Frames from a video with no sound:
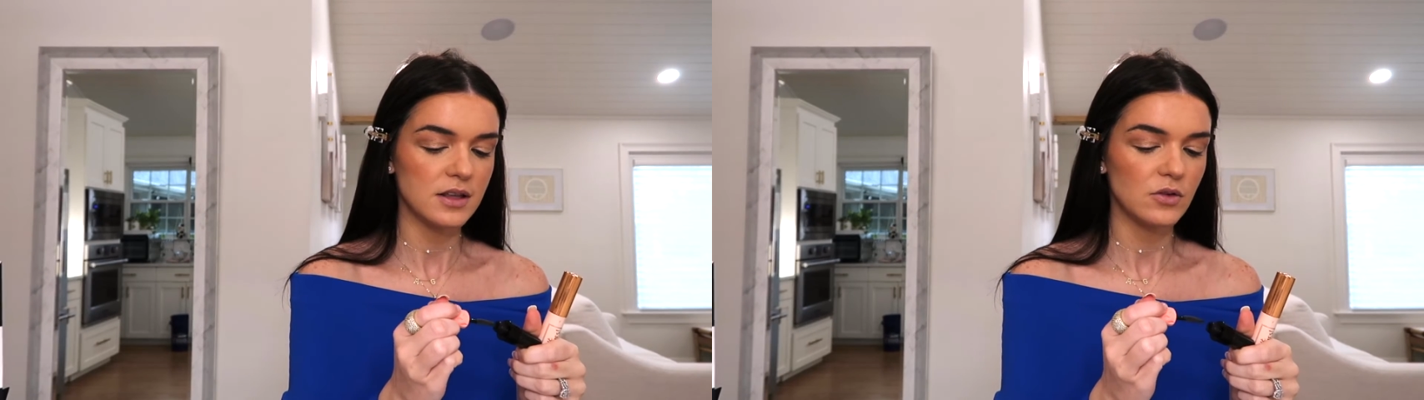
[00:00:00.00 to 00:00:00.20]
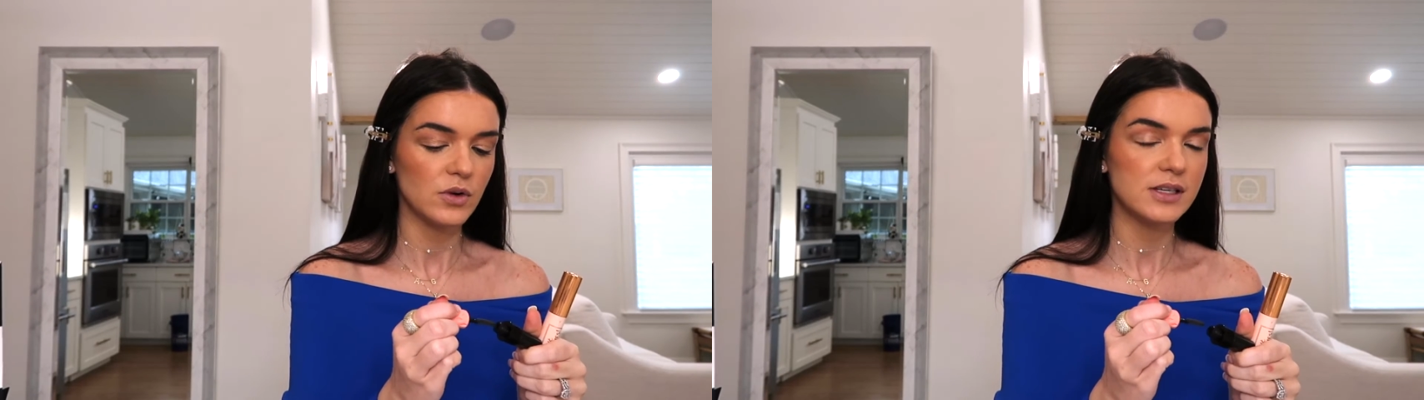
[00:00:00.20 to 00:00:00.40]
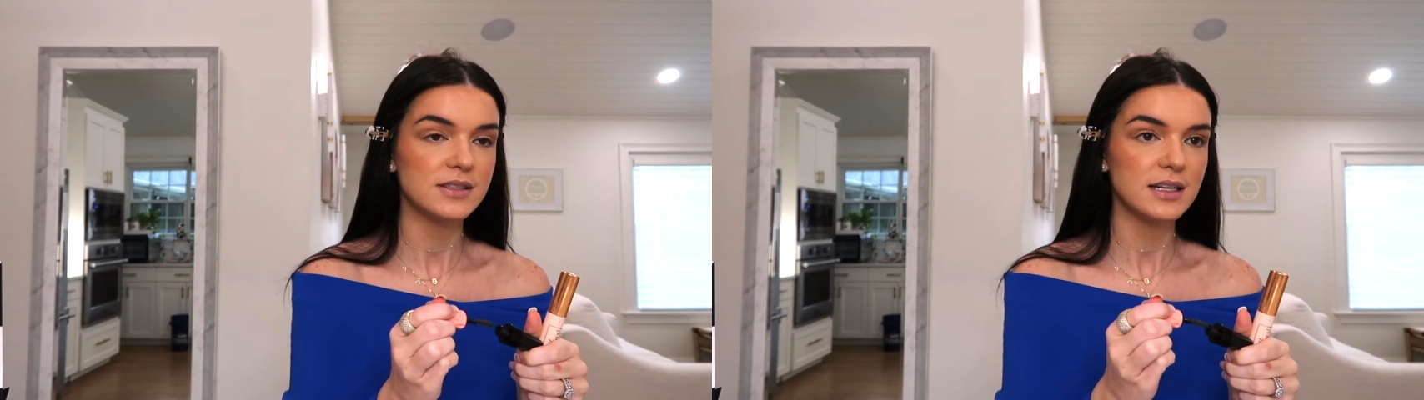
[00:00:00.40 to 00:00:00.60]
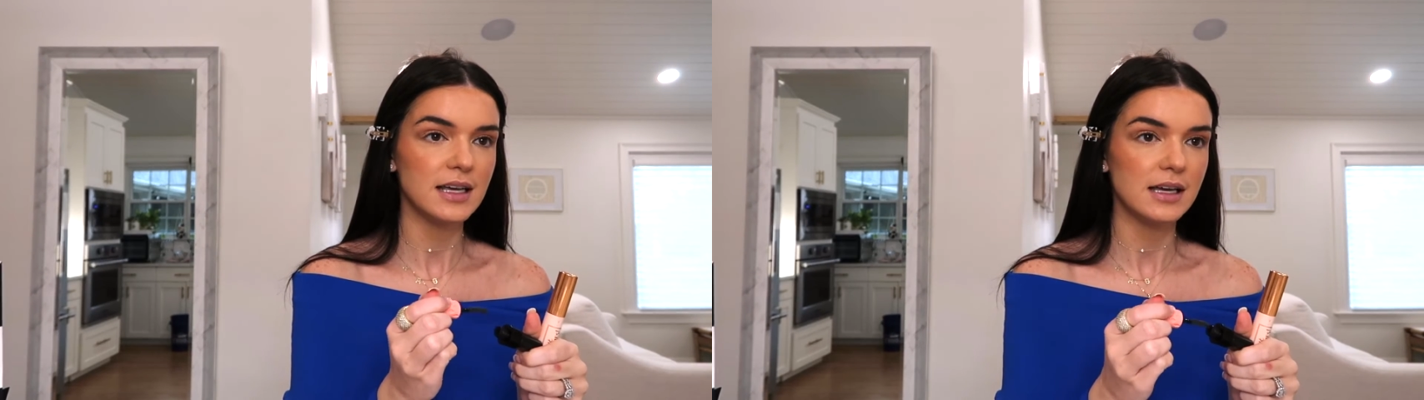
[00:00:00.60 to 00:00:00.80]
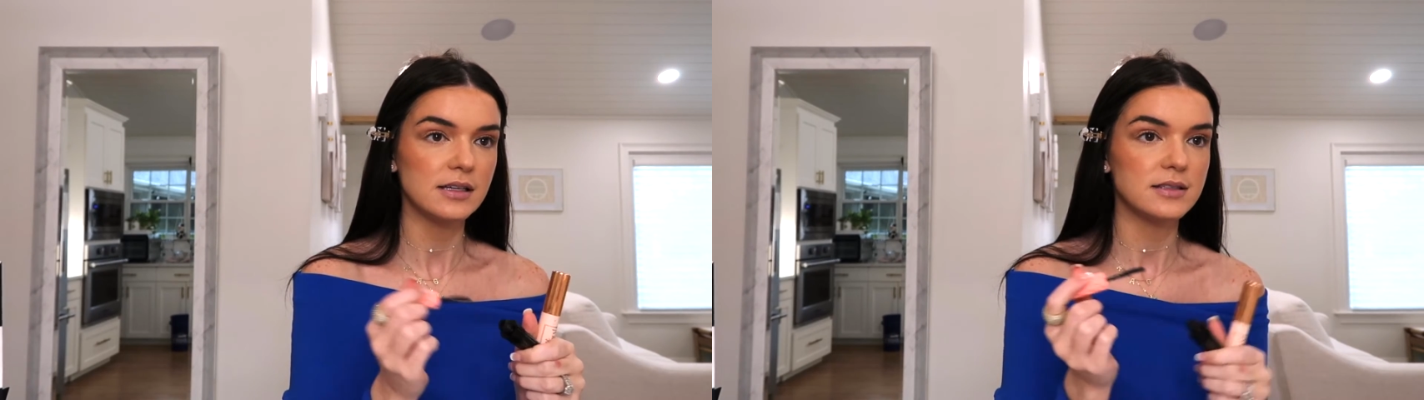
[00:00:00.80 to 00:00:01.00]
and the reason
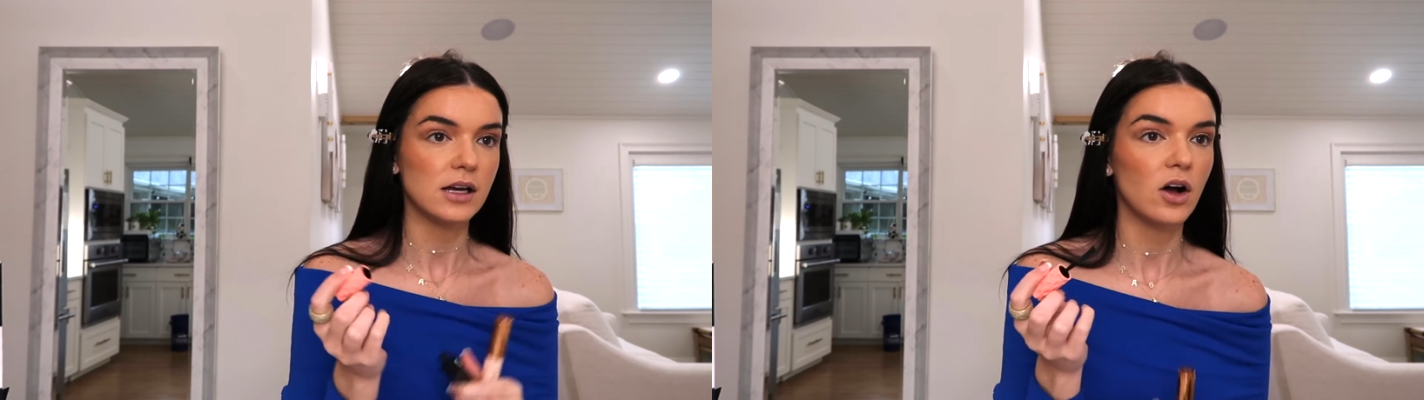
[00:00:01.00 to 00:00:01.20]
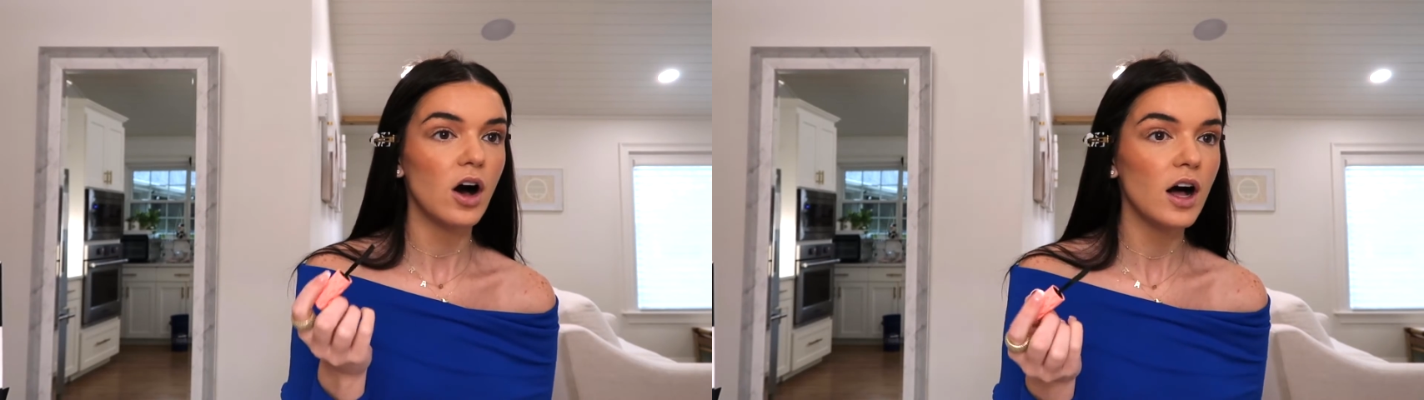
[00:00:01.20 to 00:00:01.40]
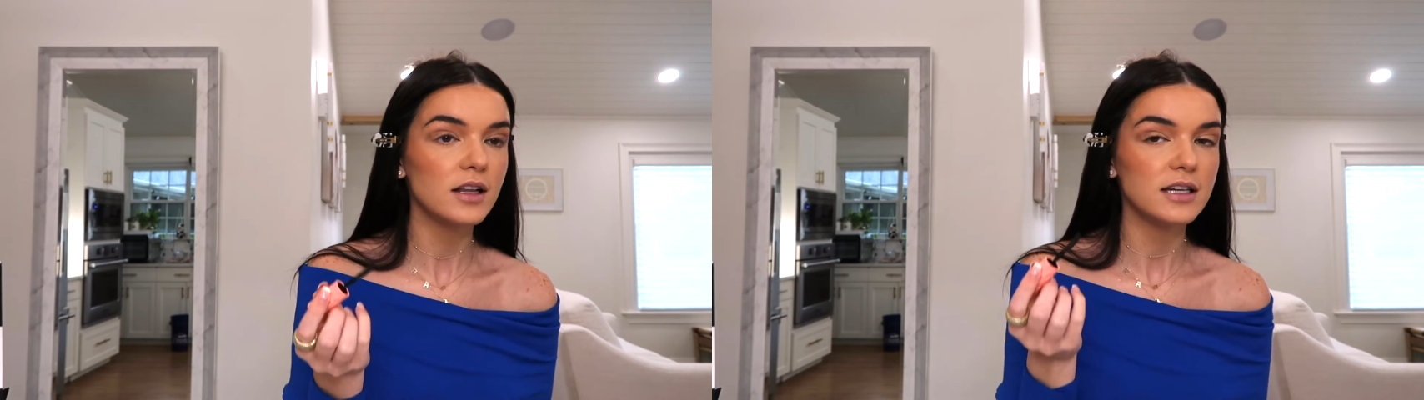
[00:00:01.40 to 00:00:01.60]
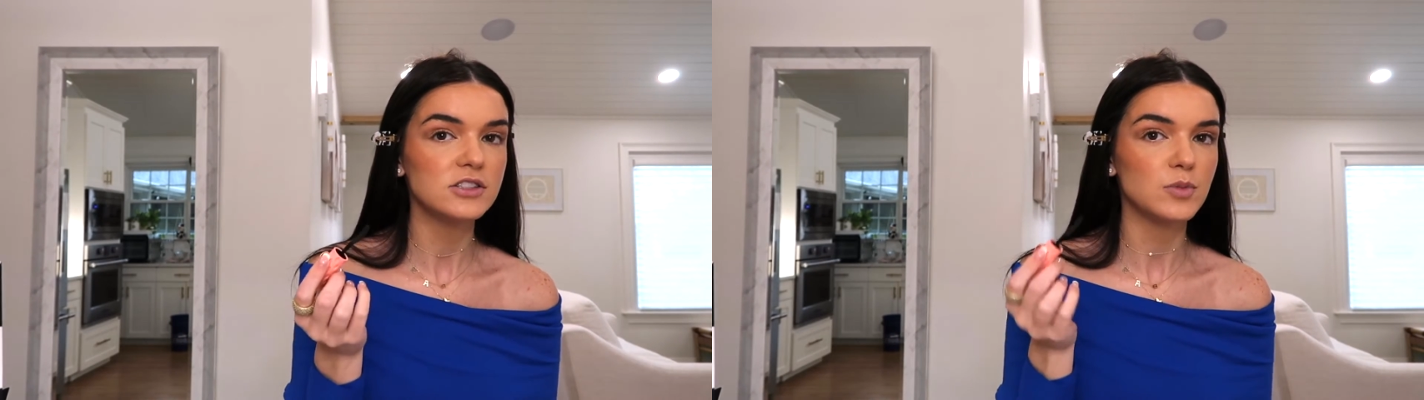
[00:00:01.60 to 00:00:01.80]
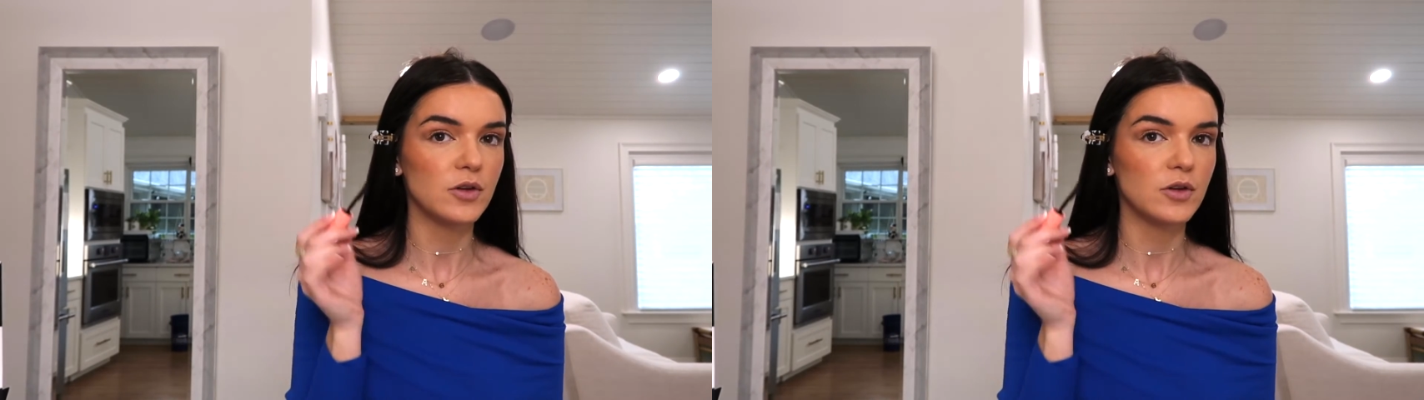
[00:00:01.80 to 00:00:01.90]
is in college, my